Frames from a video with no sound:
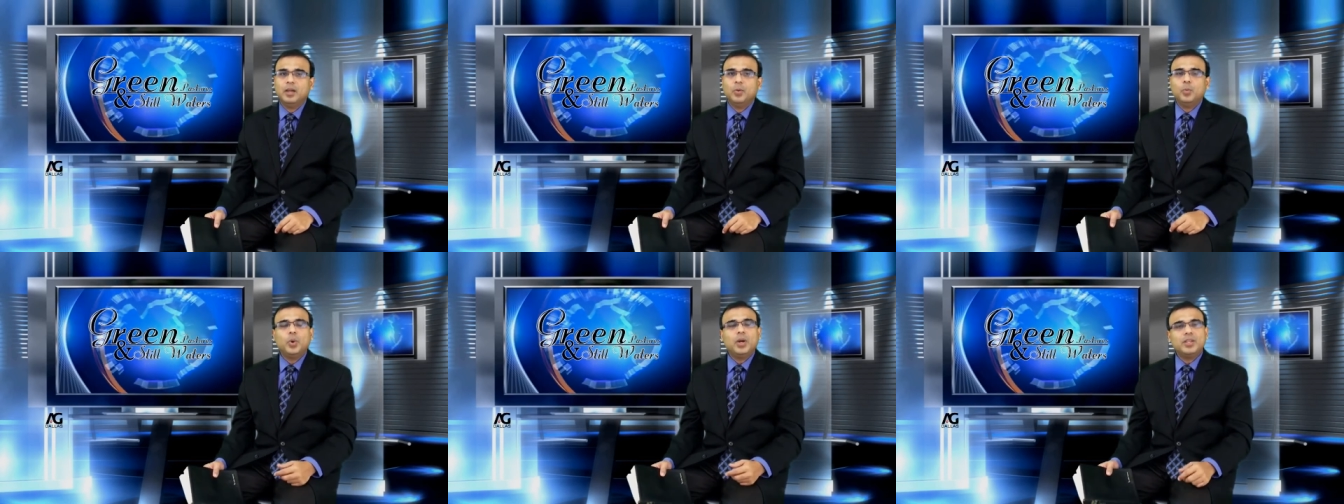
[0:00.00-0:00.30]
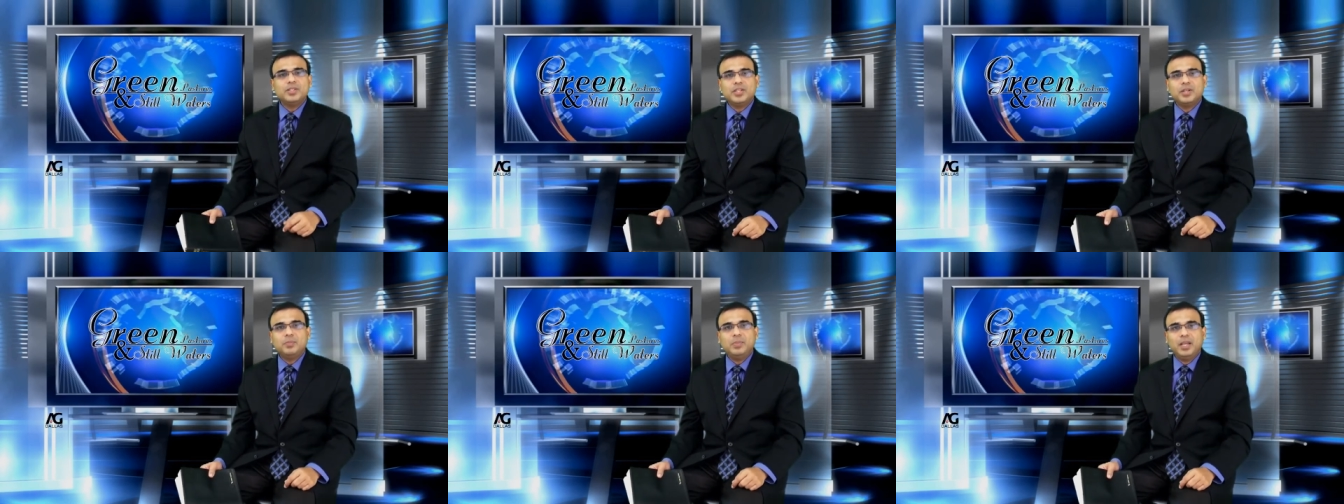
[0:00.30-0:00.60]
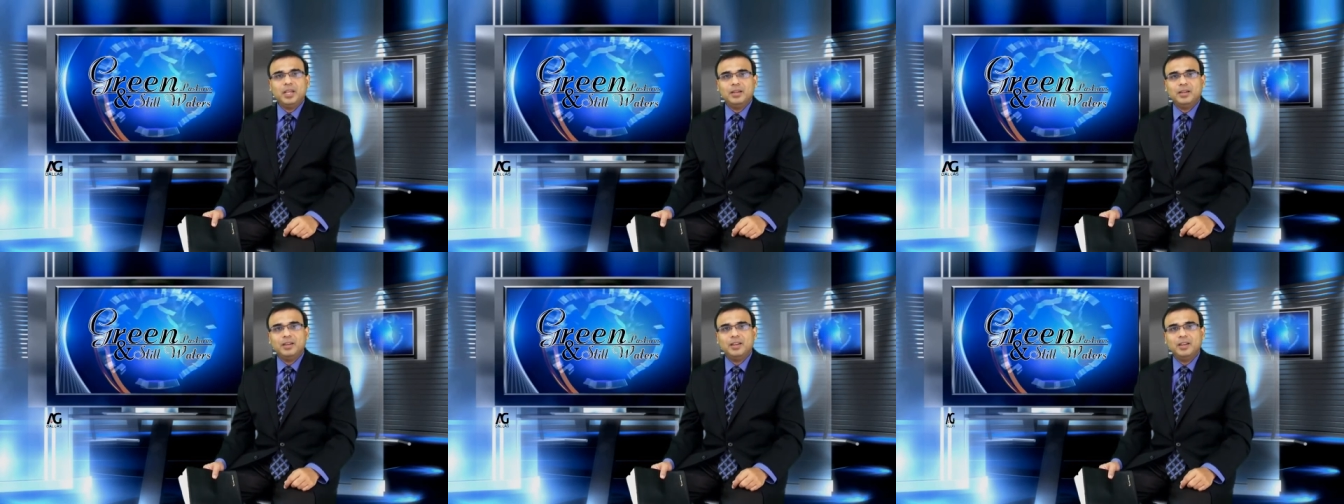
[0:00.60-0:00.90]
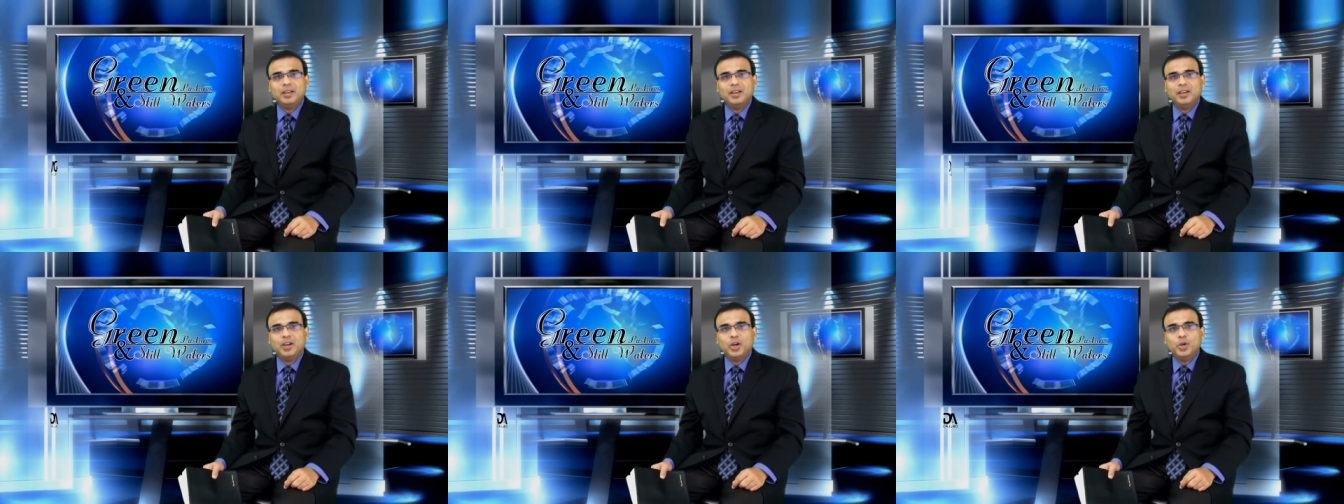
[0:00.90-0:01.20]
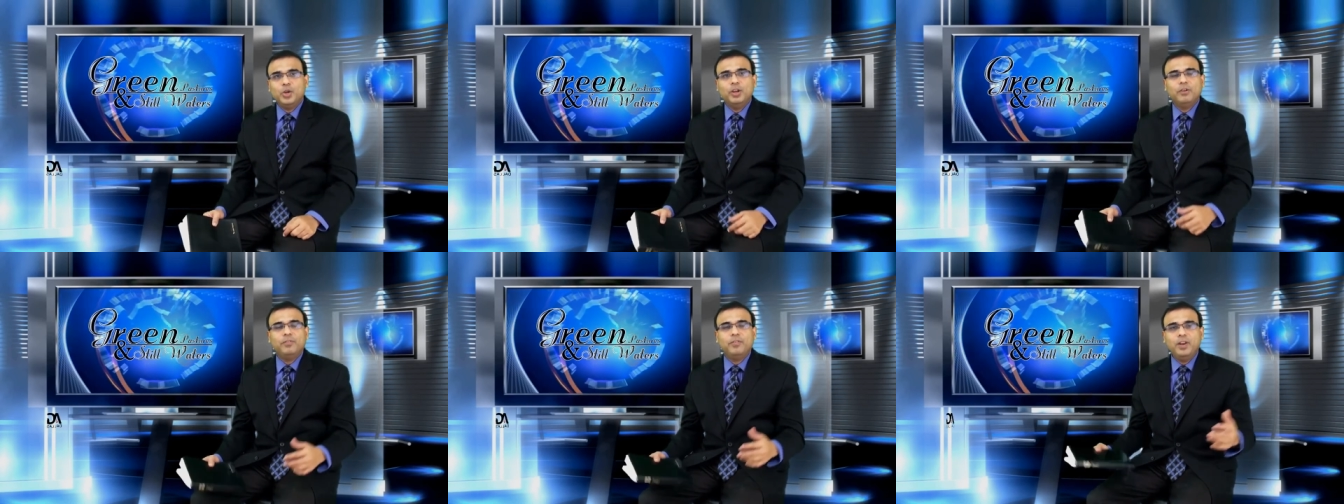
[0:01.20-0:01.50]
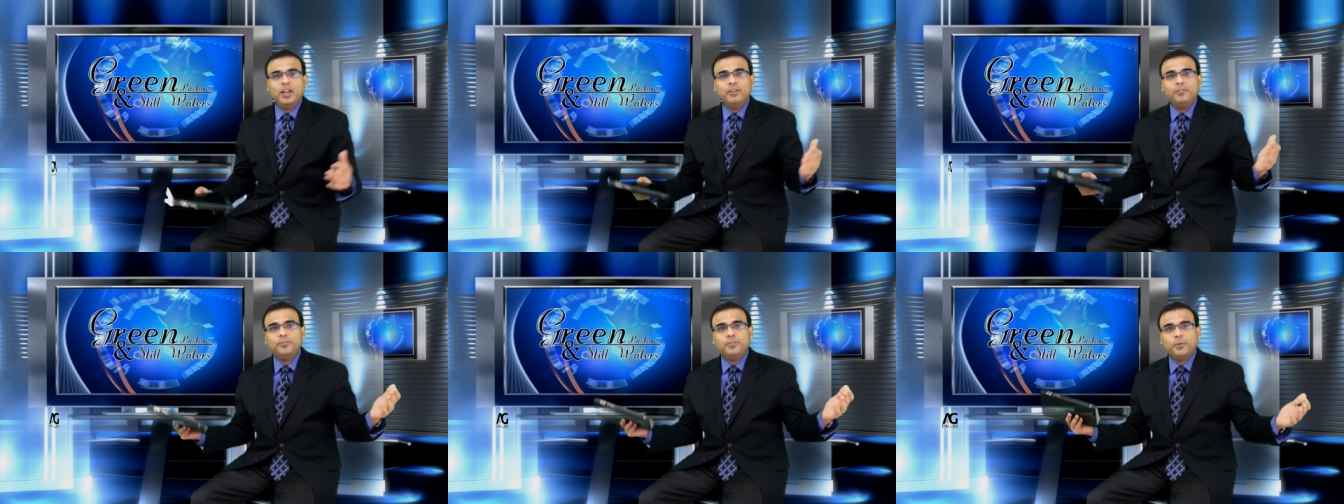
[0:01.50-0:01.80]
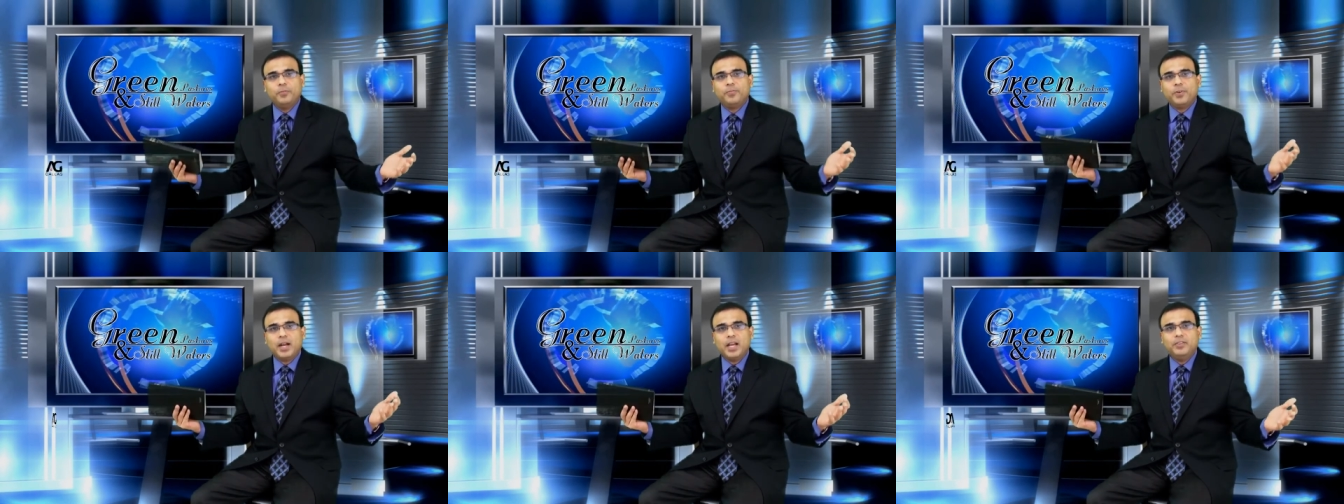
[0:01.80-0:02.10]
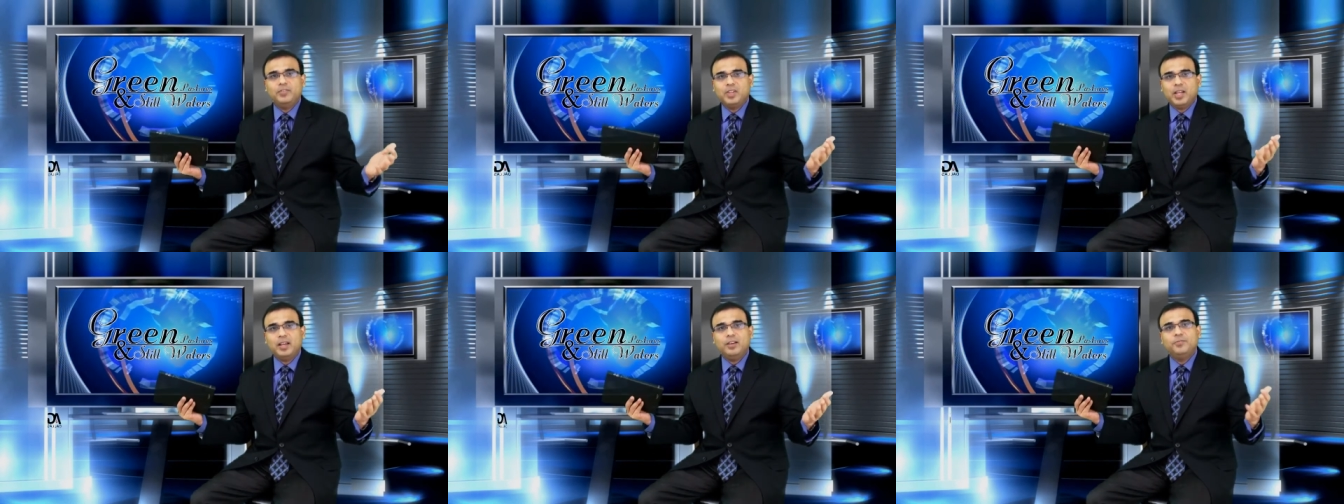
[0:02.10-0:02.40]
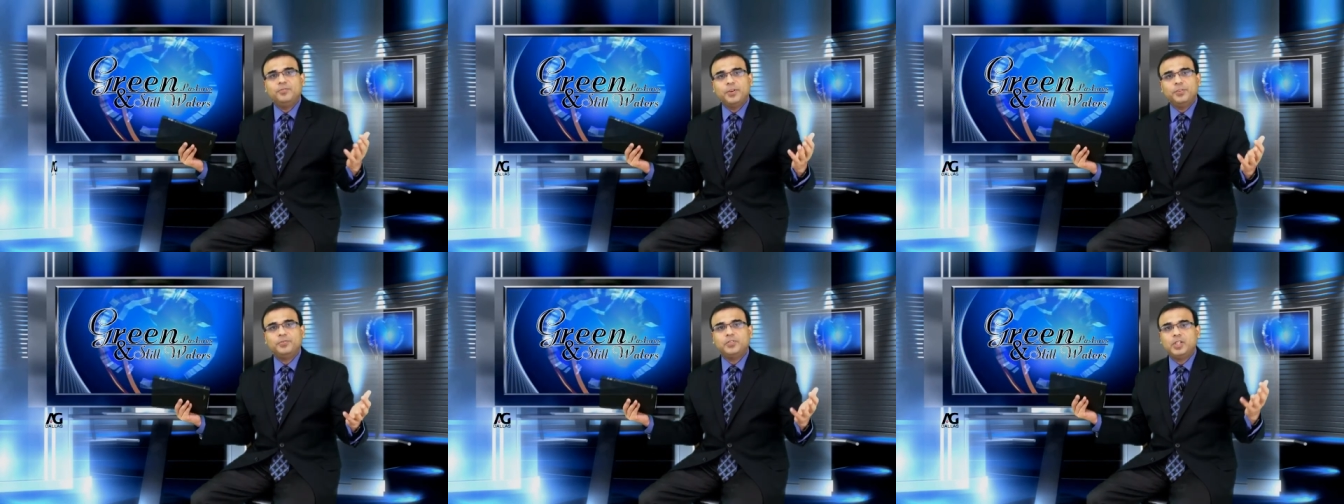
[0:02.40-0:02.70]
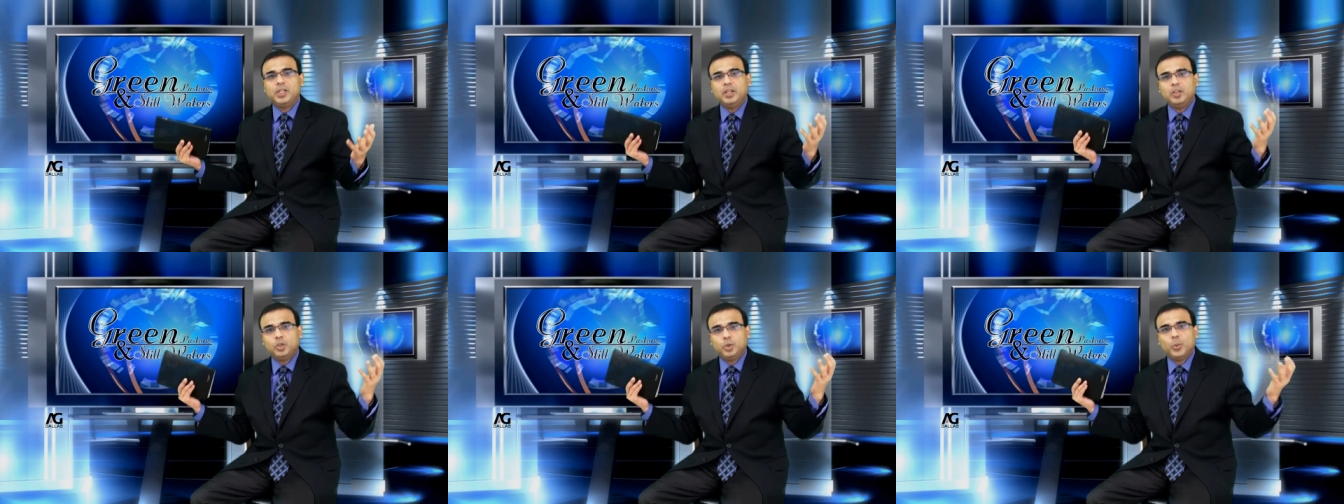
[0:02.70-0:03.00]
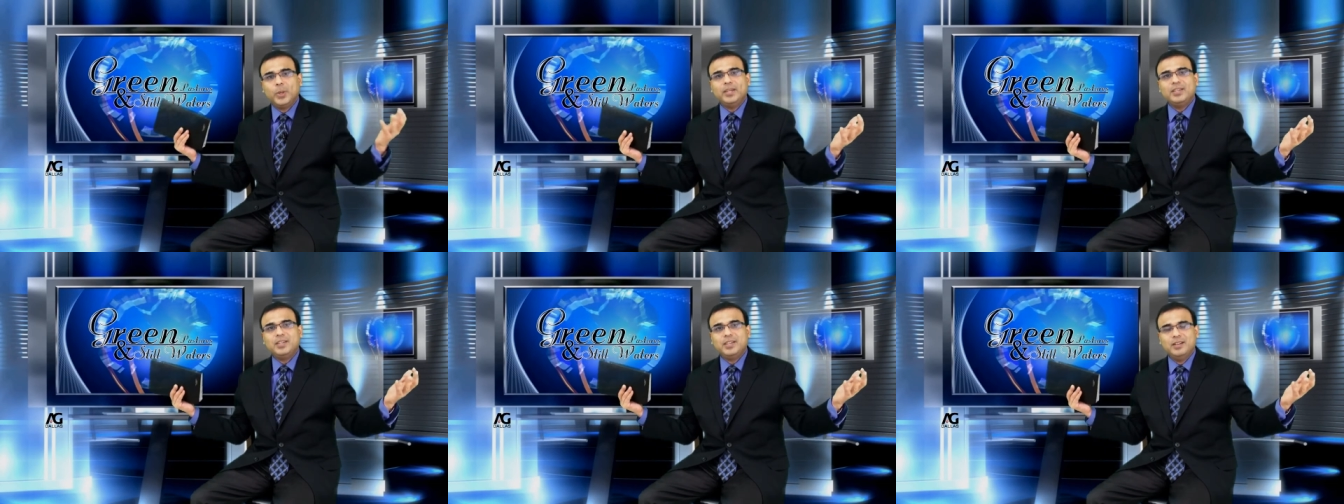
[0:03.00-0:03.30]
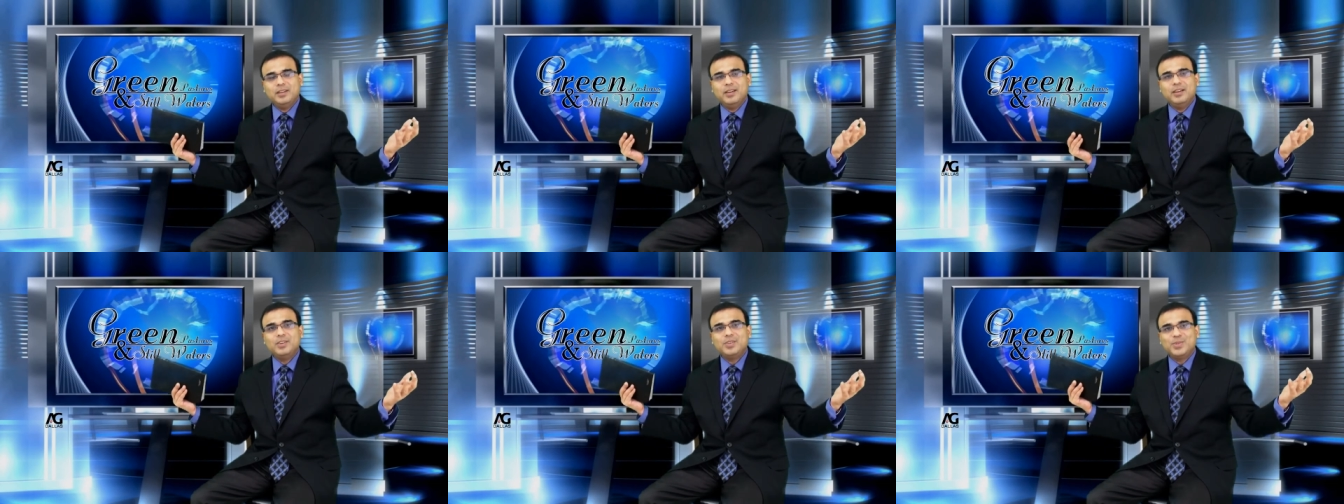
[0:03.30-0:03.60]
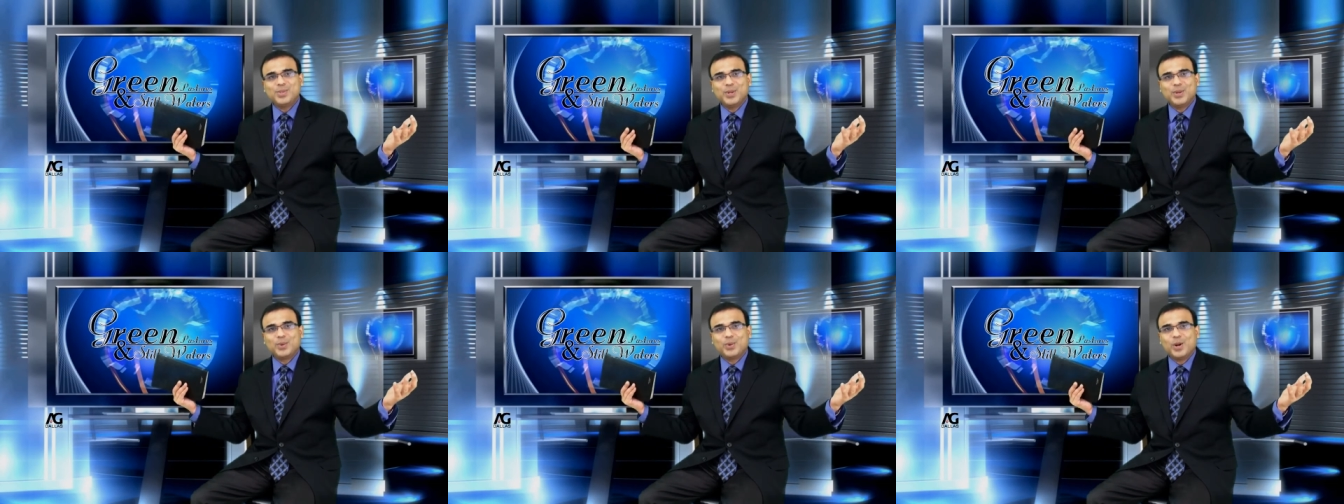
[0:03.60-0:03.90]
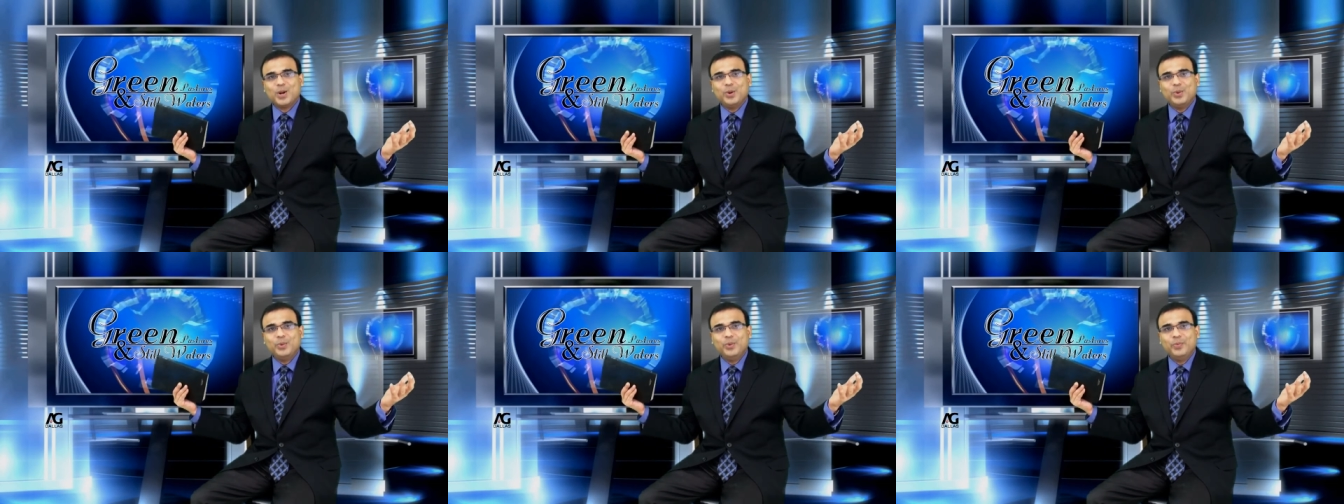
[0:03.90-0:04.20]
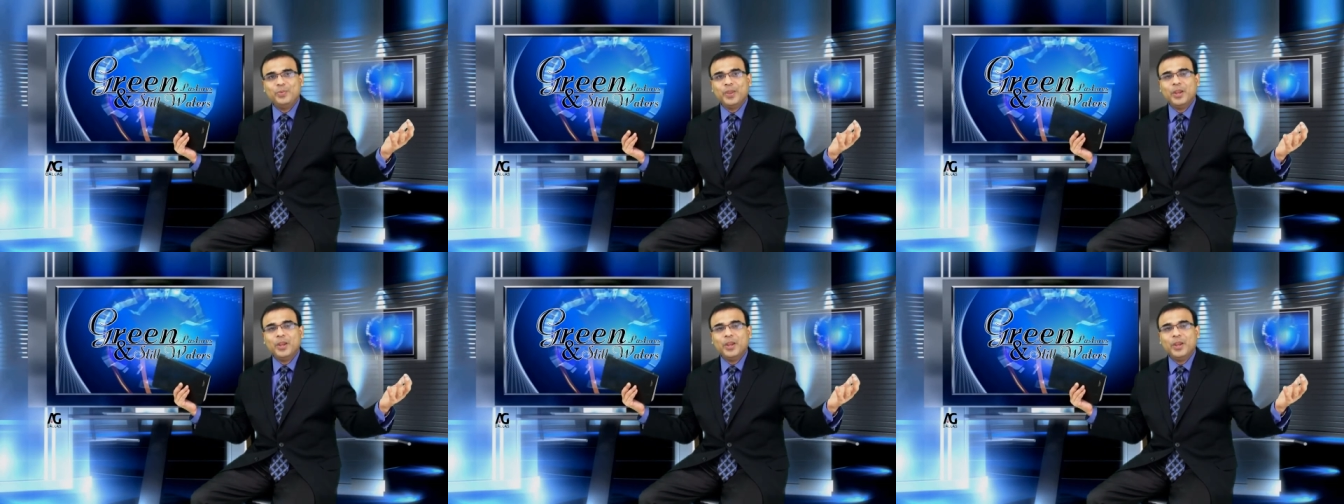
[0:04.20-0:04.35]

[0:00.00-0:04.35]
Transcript: What does it mean? You've lived for 5, 10, 15, 20 years in a row